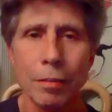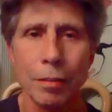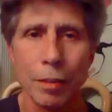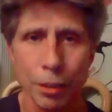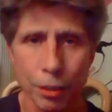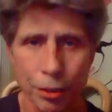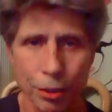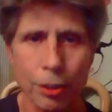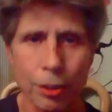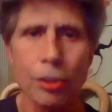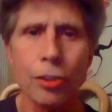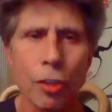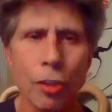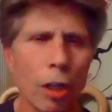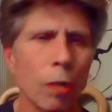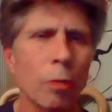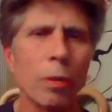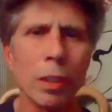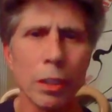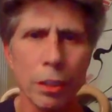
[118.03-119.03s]
Let's just
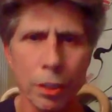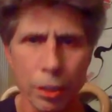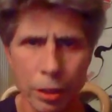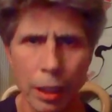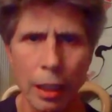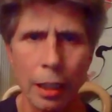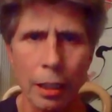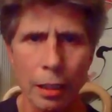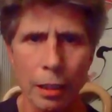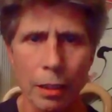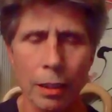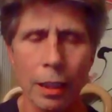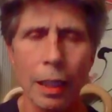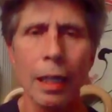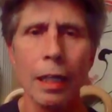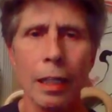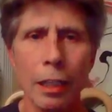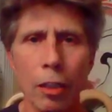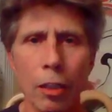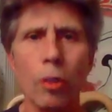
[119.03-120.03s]
start with a second.
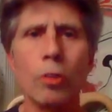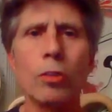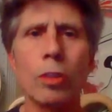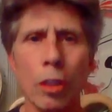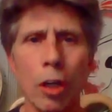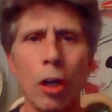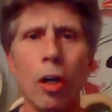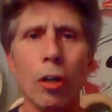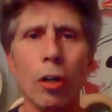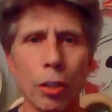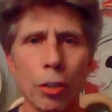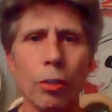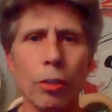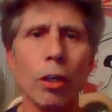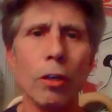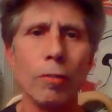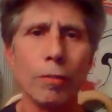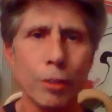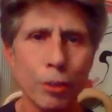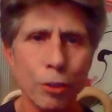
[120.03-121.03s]
Now, it goes longer. It'll
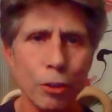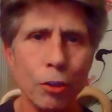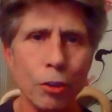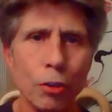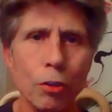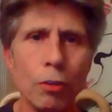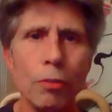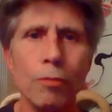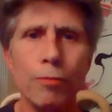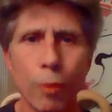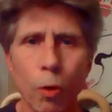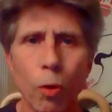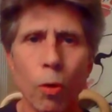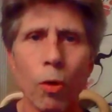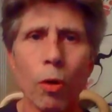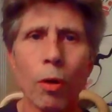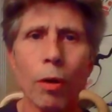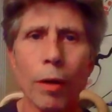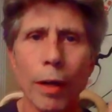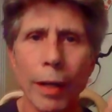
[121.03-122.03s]
go for 2,
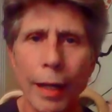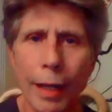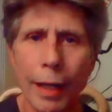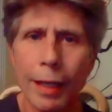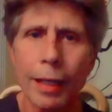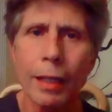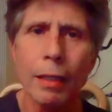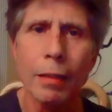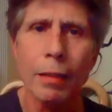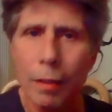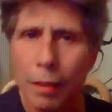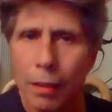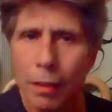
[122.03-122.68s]
4, 8,